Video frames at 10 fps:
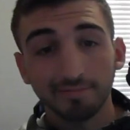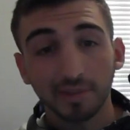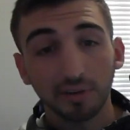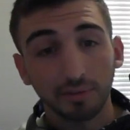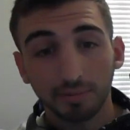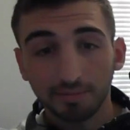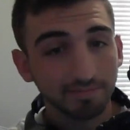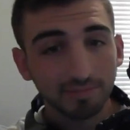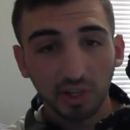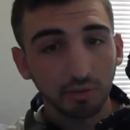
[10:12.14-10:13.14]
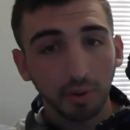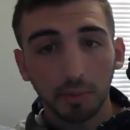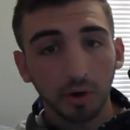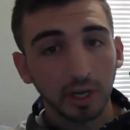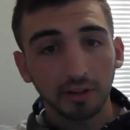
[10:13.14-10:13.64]
loving loving my
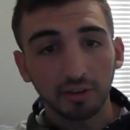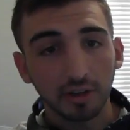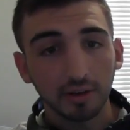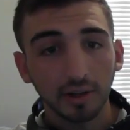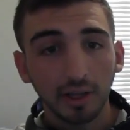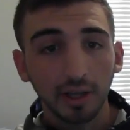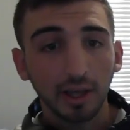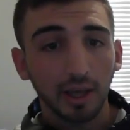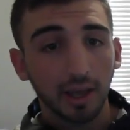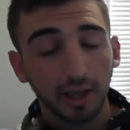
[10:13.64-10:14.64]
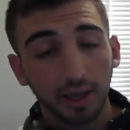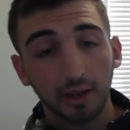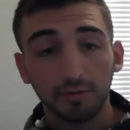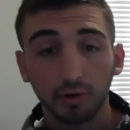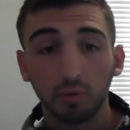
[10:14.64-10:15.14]
Mark 18,
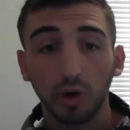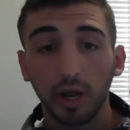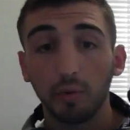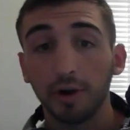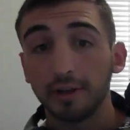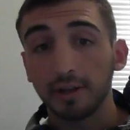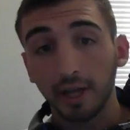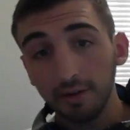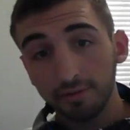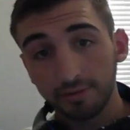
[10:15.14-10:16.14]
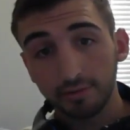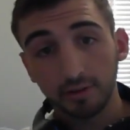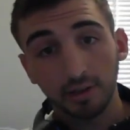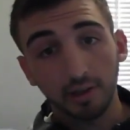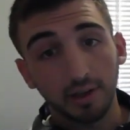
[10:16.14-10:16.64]
and for what I want in life,
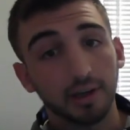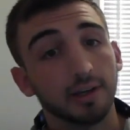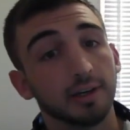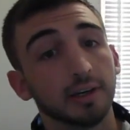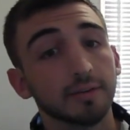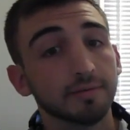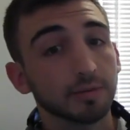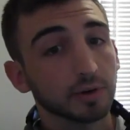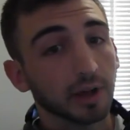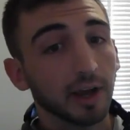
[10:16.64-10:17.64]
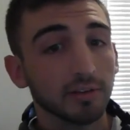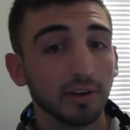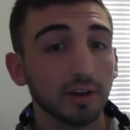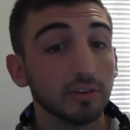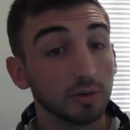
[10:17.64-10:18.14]
um, for the house
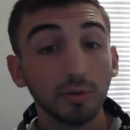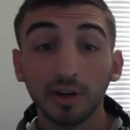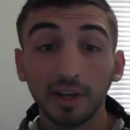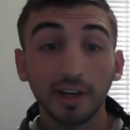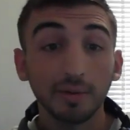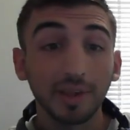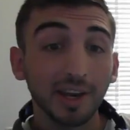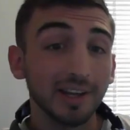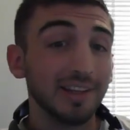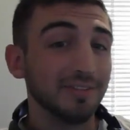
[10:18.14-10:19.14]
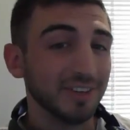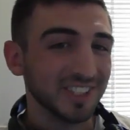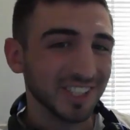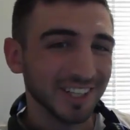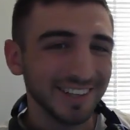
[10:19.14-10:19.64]
I do want to end up getting in the
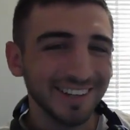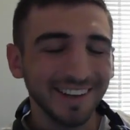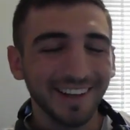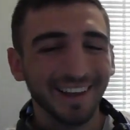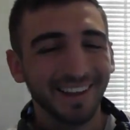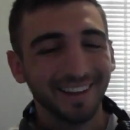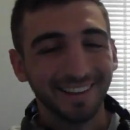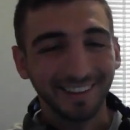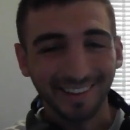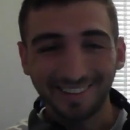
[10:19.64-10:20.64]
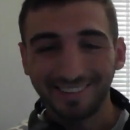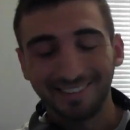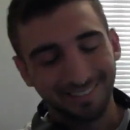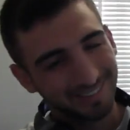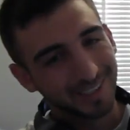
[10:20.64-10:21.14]
future, this
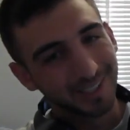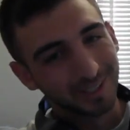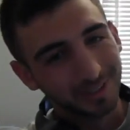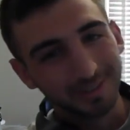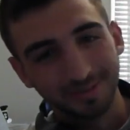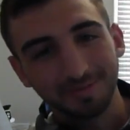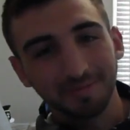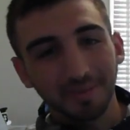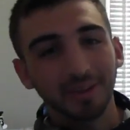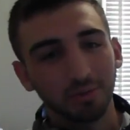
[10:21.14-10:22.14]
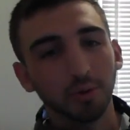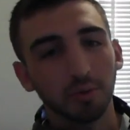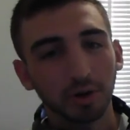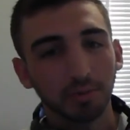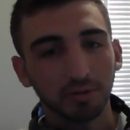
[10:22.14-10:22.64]
will this will
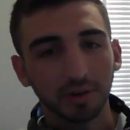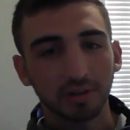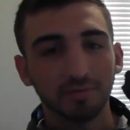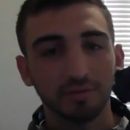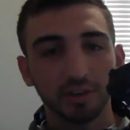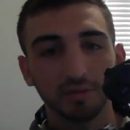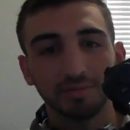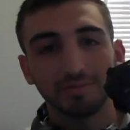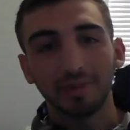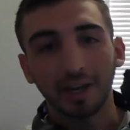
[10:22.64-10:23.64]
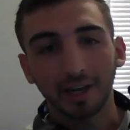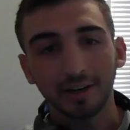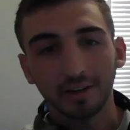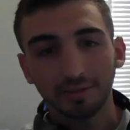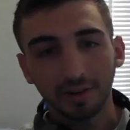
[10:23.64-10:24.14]
work perfect for that kind
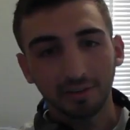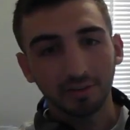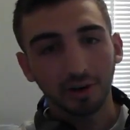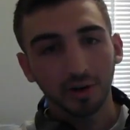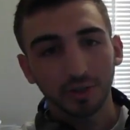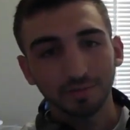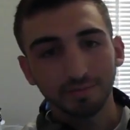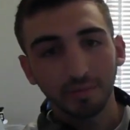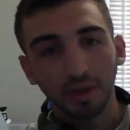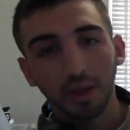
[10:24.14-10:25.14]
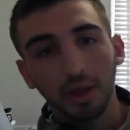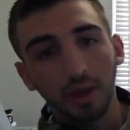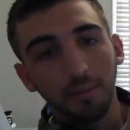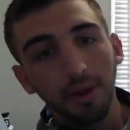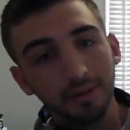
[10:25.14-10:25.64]
of defense scenario.
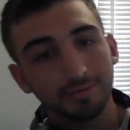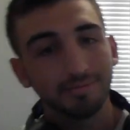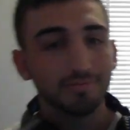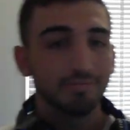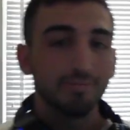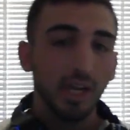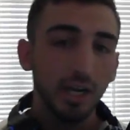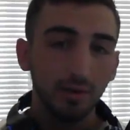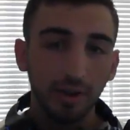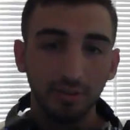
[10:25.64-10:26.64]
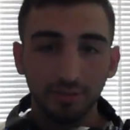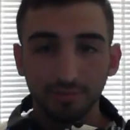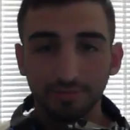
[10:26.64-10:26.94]
But anyways,